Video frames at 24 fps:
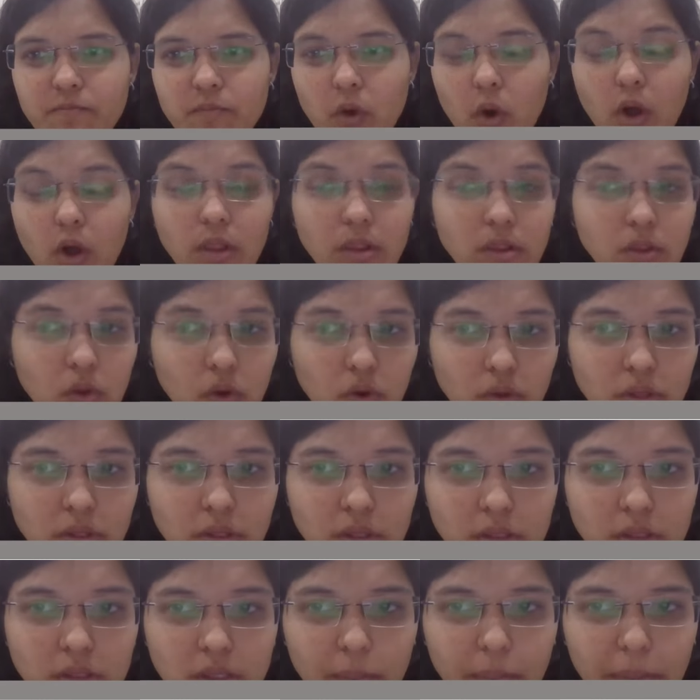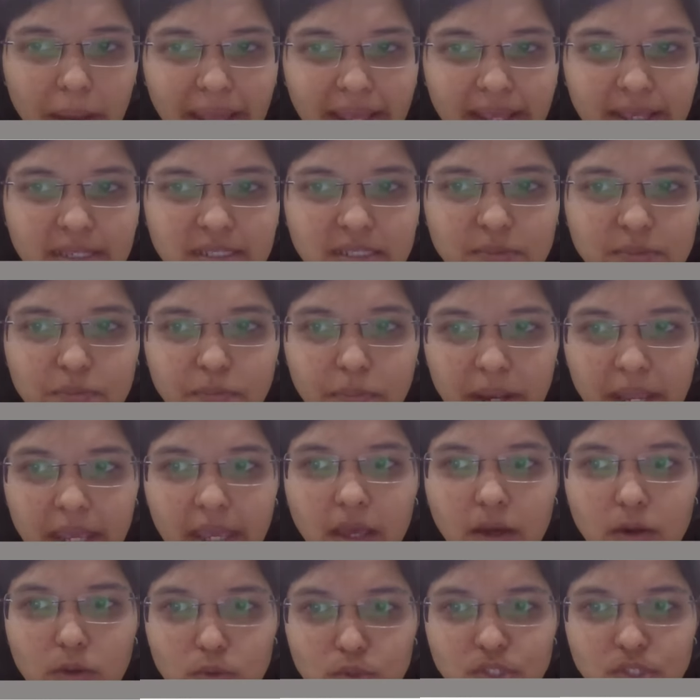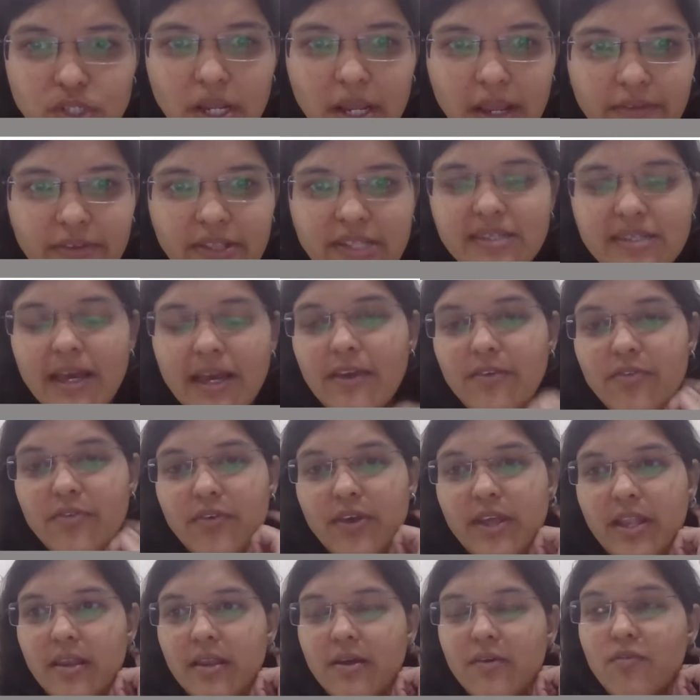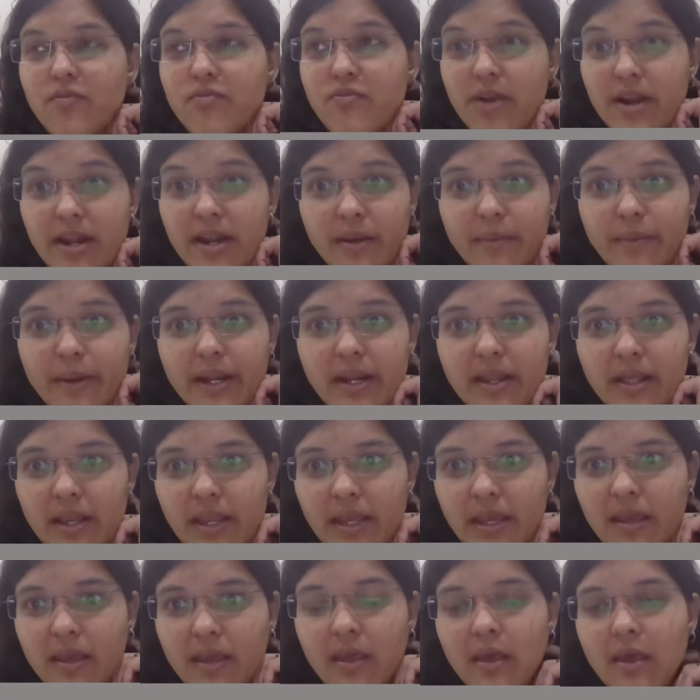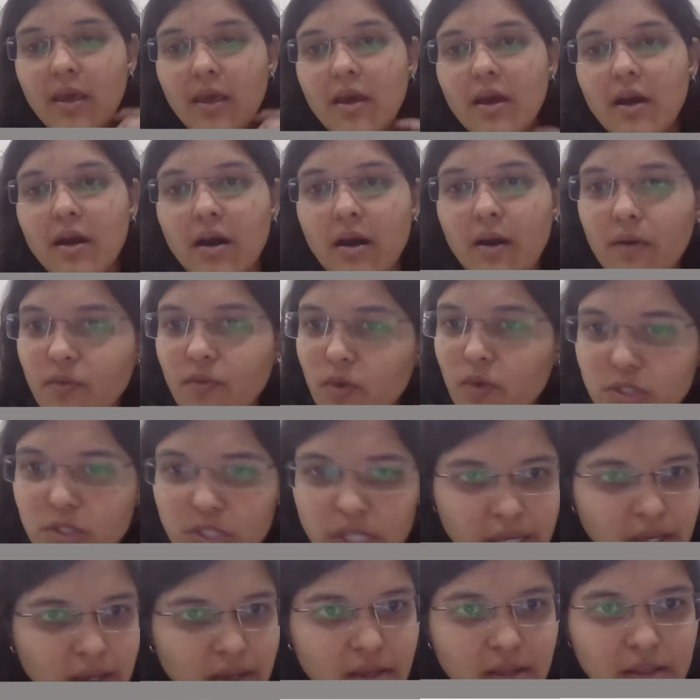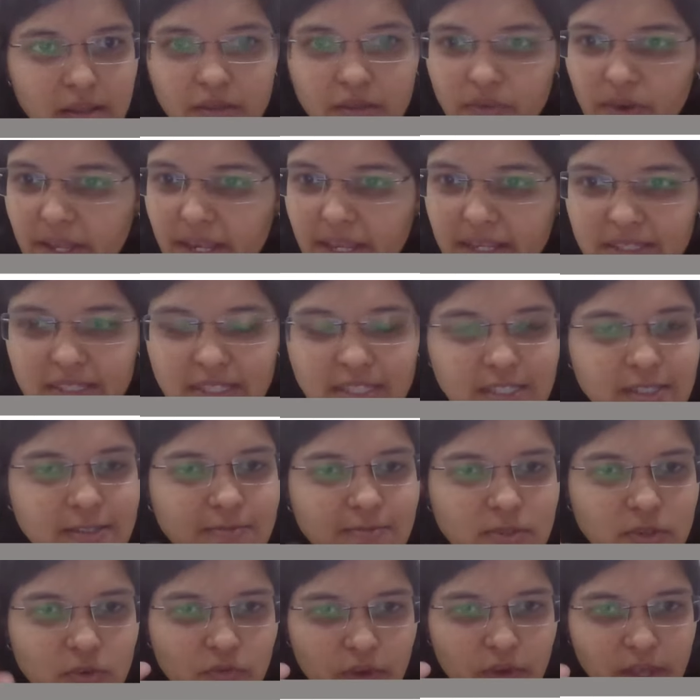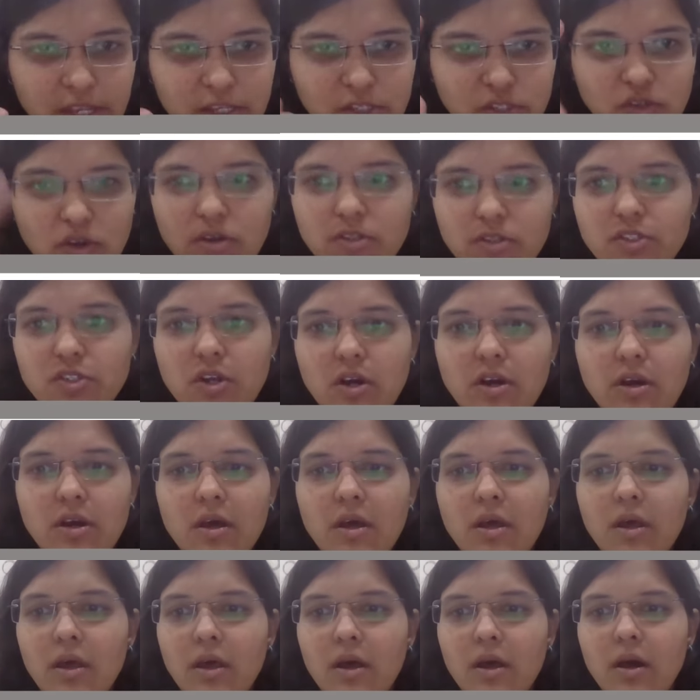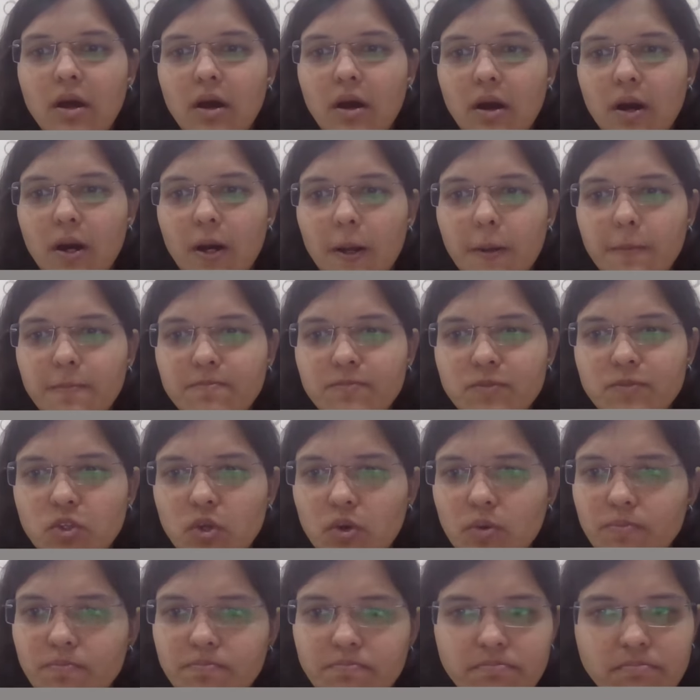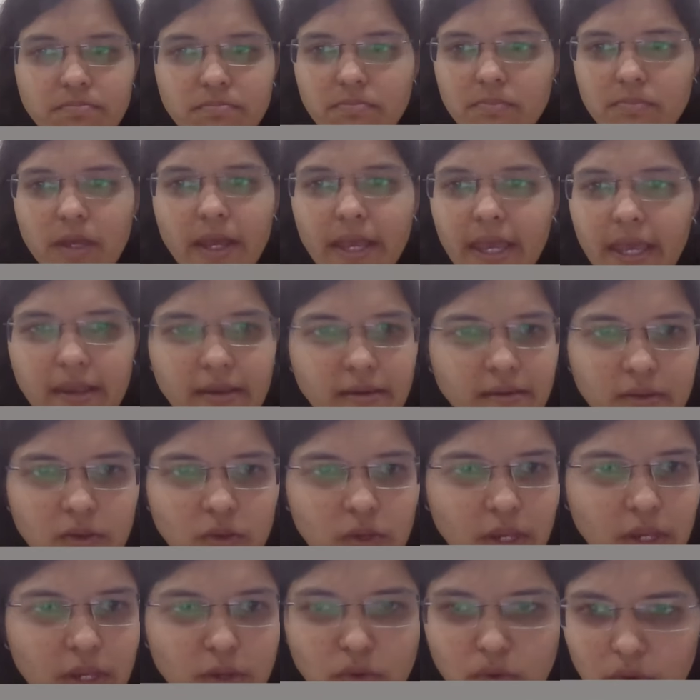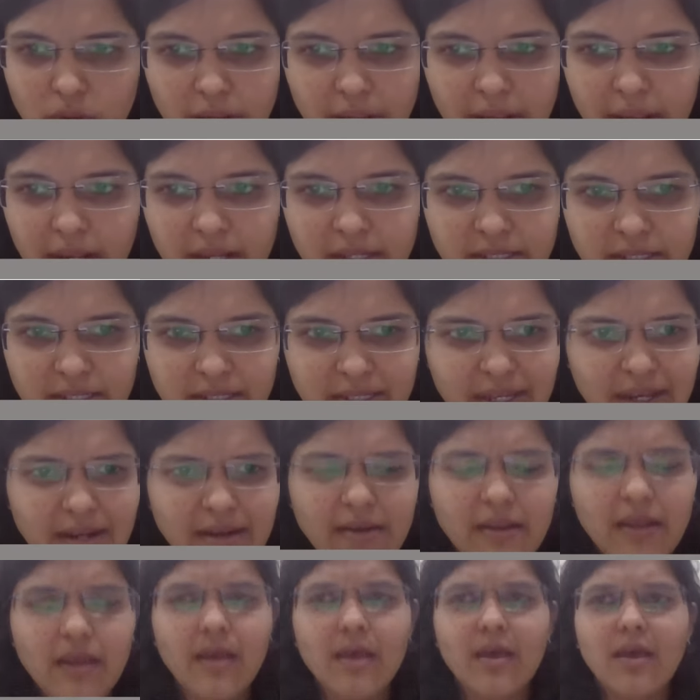although the bank is breaking crucial levels, I feel fundamentally, if you check the finances, it's a very strong stock. So again, you can do your analysis. And